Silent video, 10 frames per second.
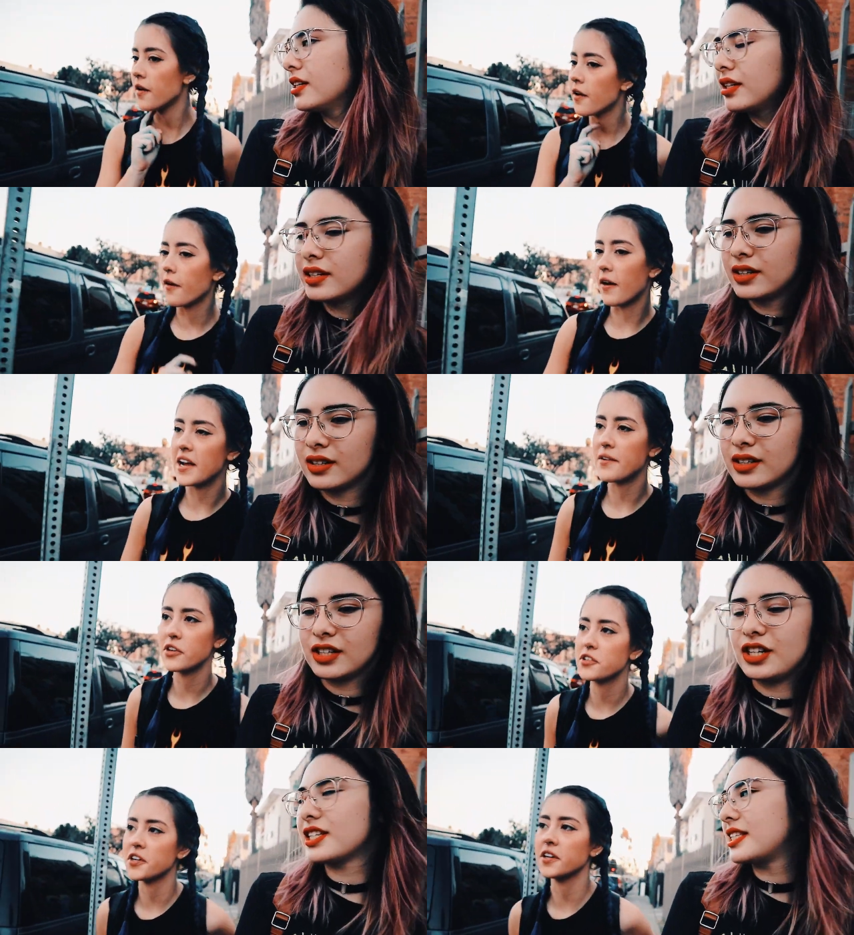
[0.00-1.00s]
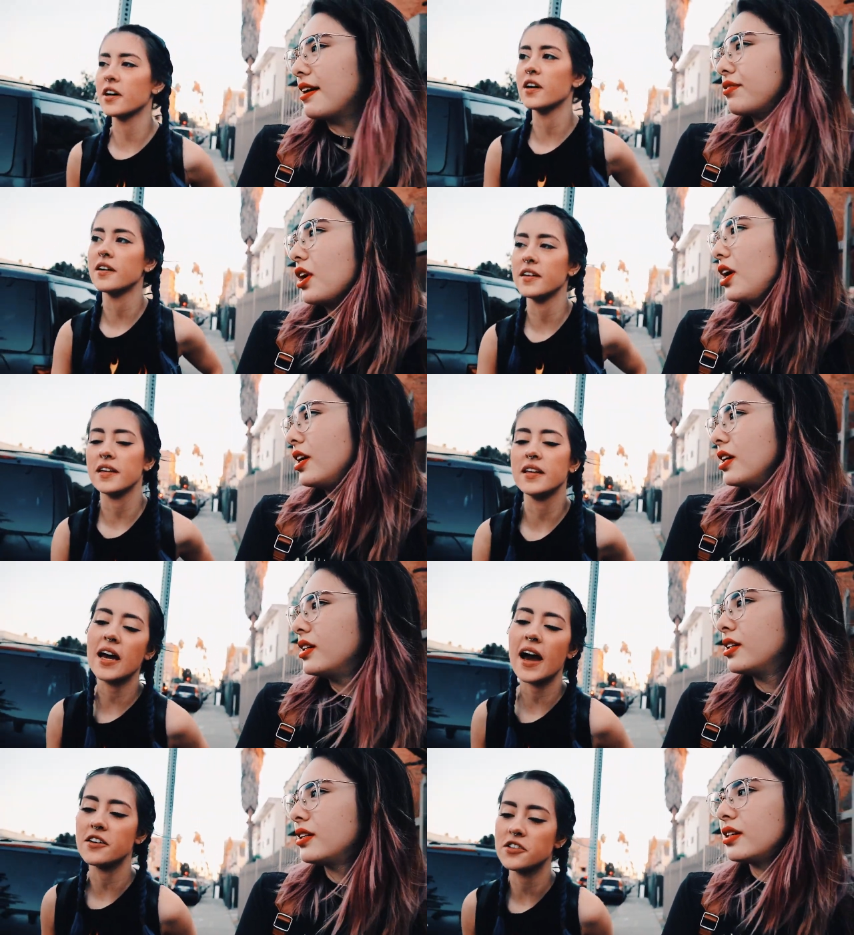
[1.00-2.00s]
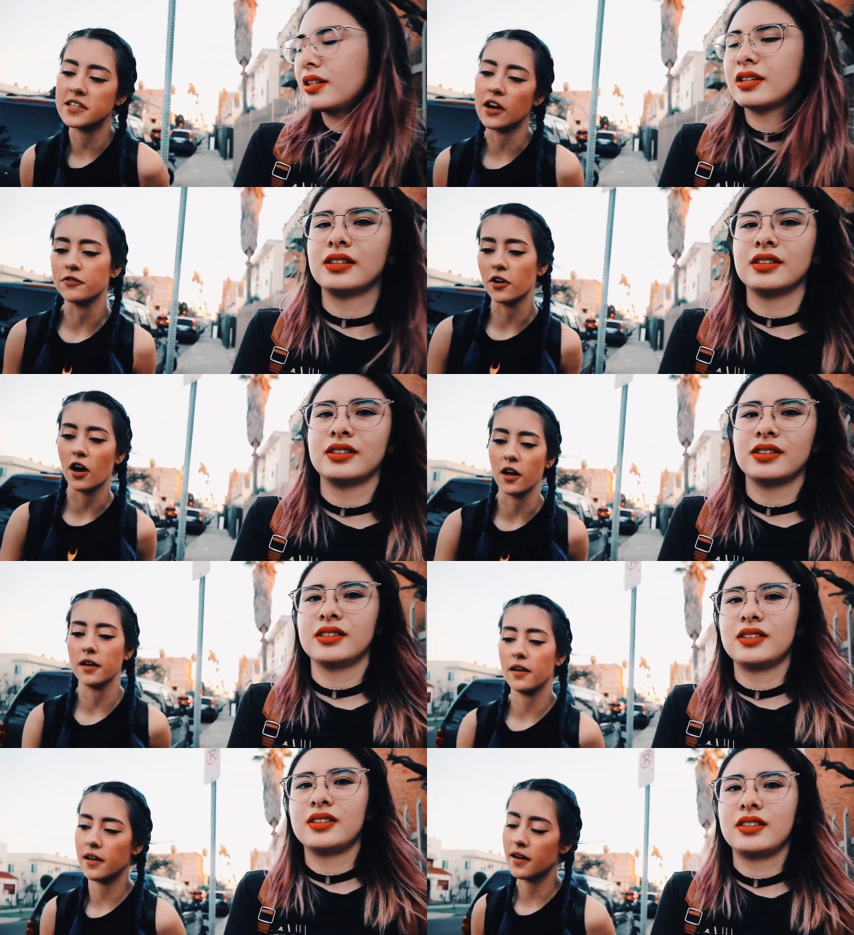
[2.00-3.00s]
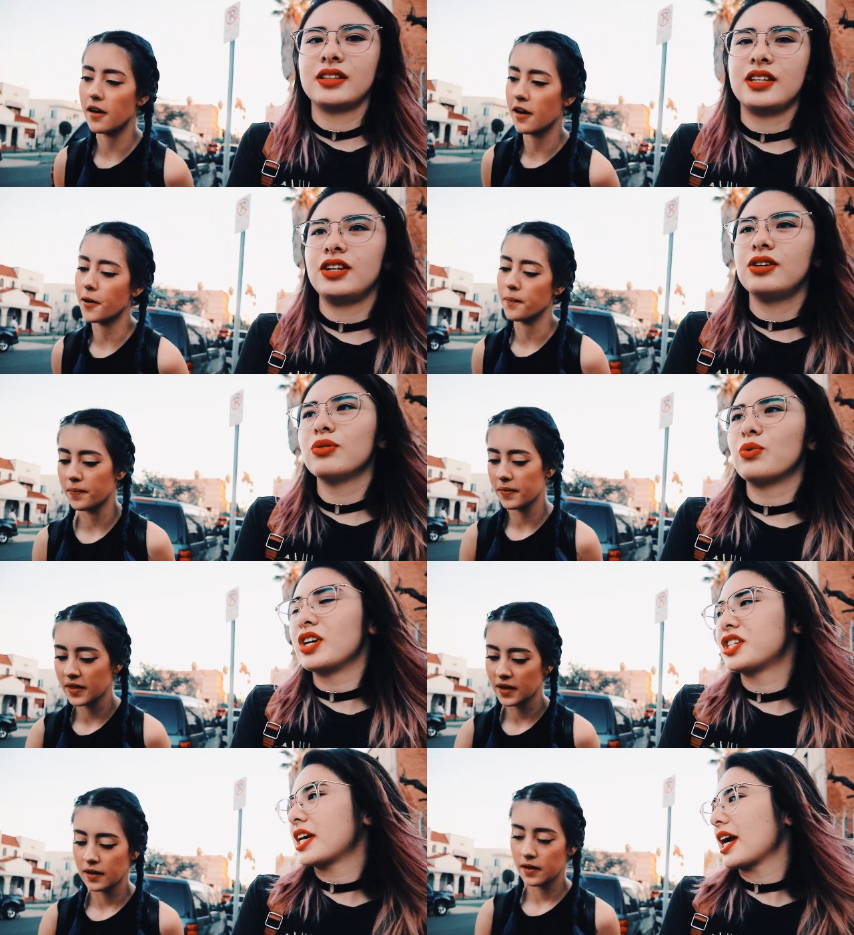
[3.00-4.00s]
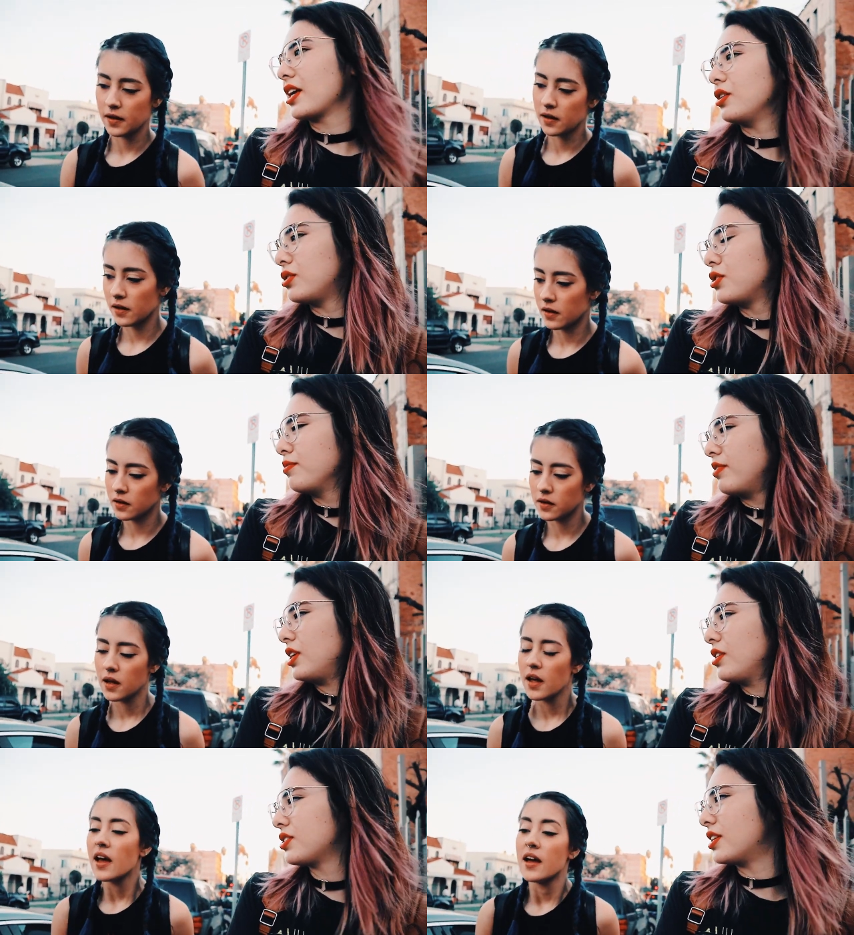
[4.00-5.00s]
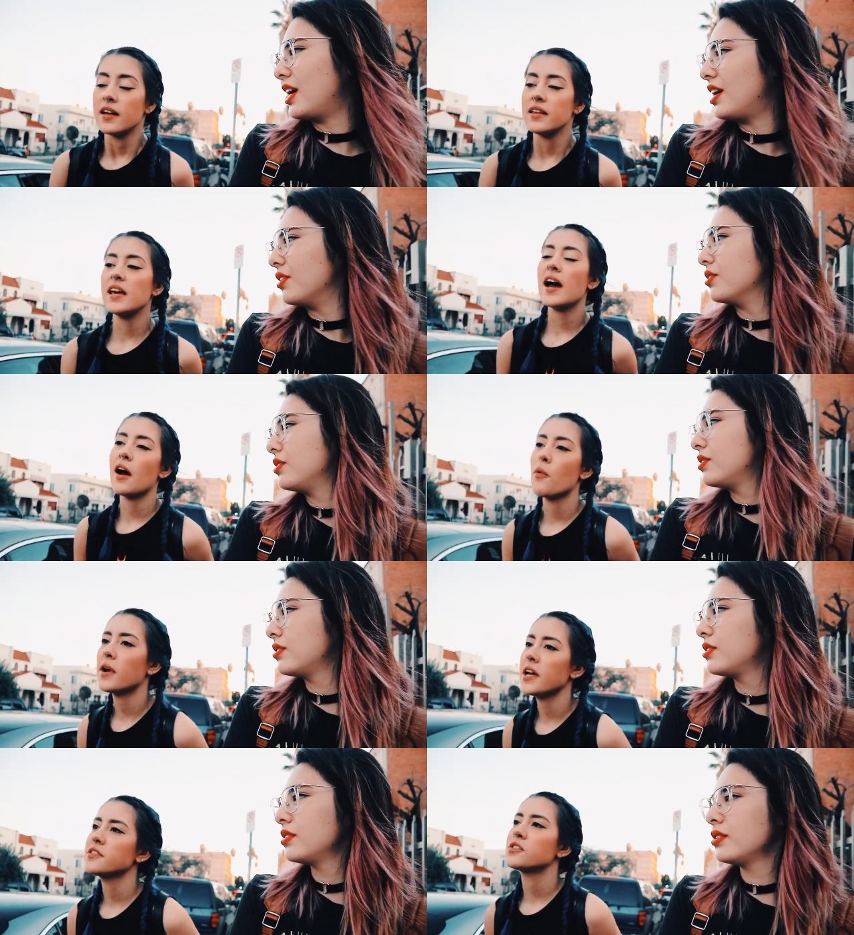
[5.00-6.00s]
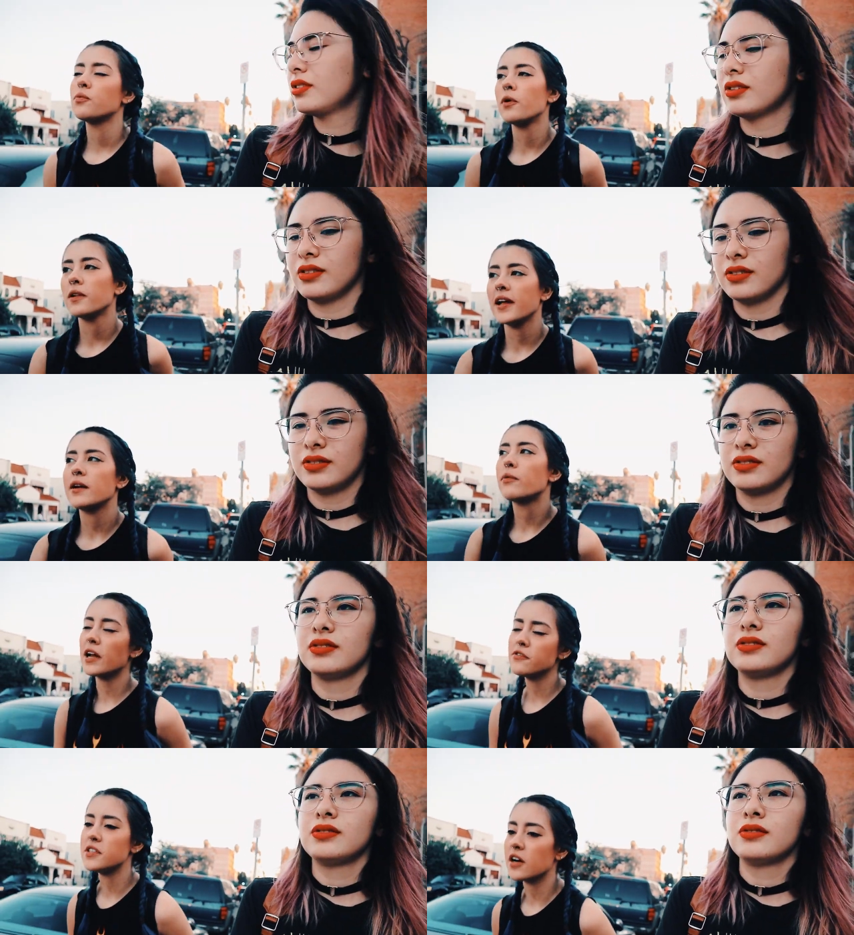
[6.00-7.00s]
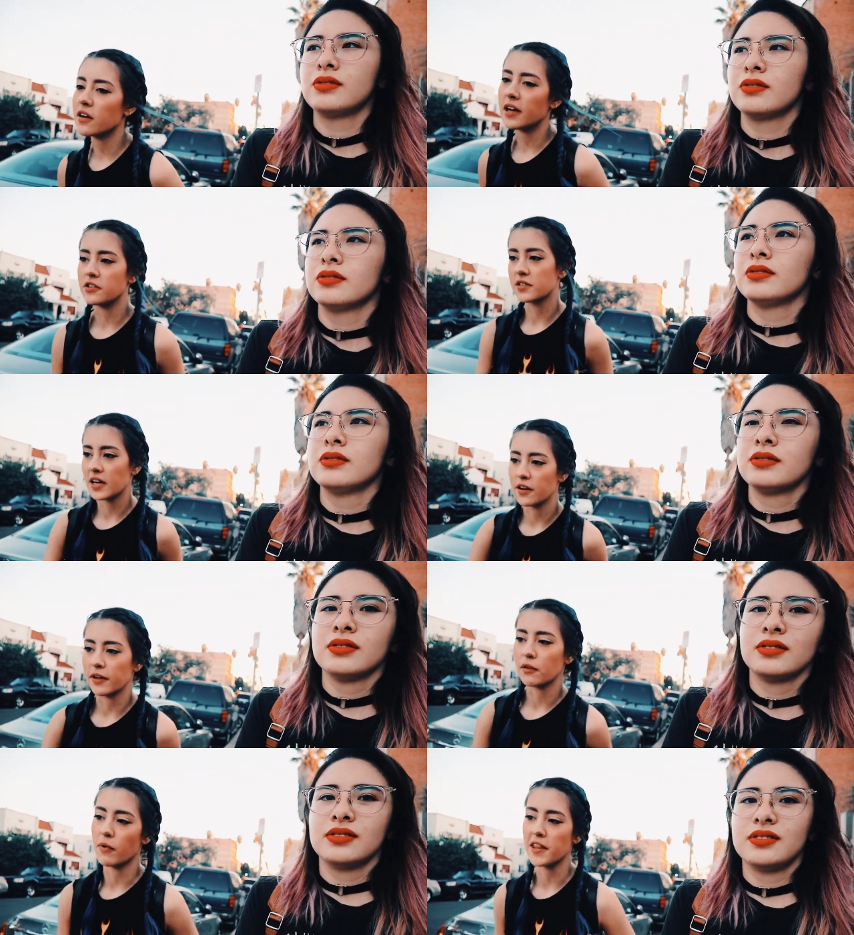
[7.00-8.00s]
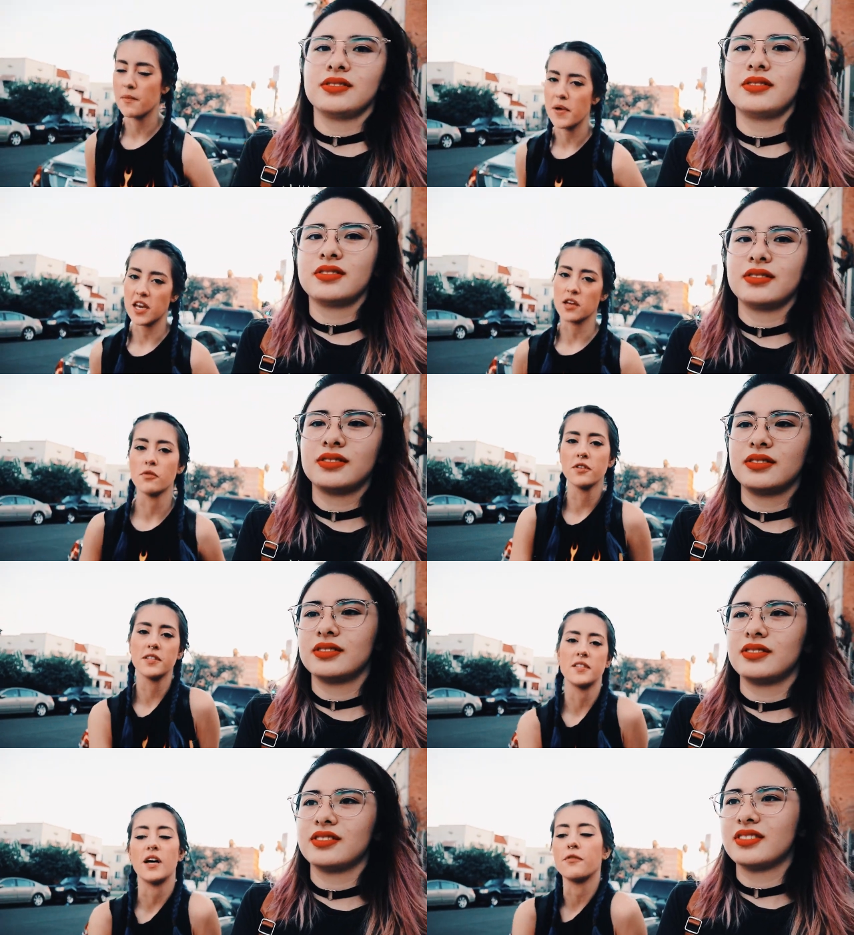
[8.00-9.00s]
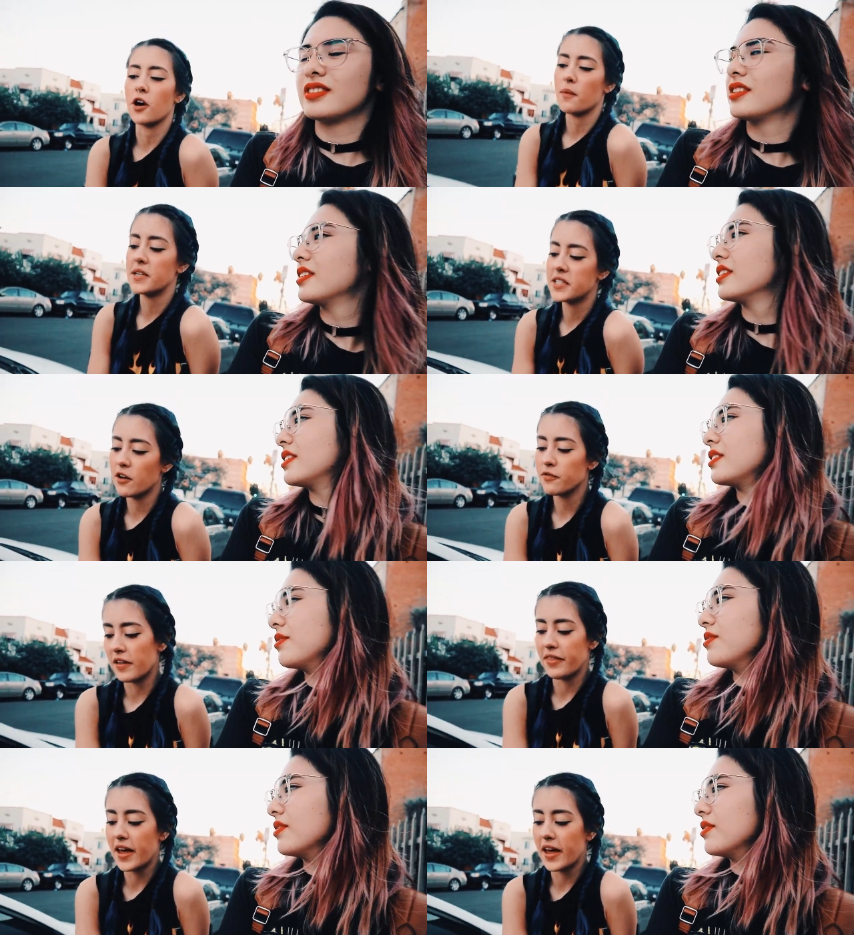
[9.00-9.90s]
Speaker 1: no, I never. You just self taught. Yeah, I just self taught. Um, did you watch
Speaker 2: like YouTube videos or how? Yeah,
Speaker 1: when I well, like when I was younger, I just kind of like read the manuals and self taught myself, and